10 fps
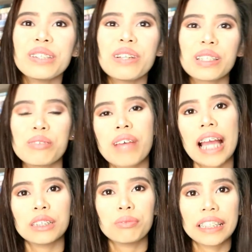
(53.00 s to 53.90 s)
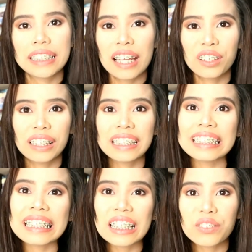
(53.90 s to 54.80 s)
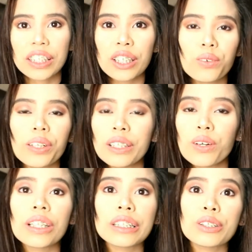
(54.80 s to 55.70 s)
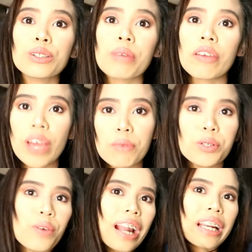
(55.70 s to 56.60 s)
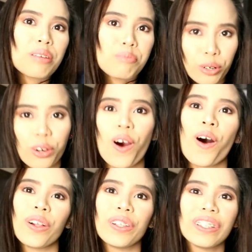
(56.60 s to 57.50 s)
Welcome back to my channel. In today's video, we're going to do my February book haul.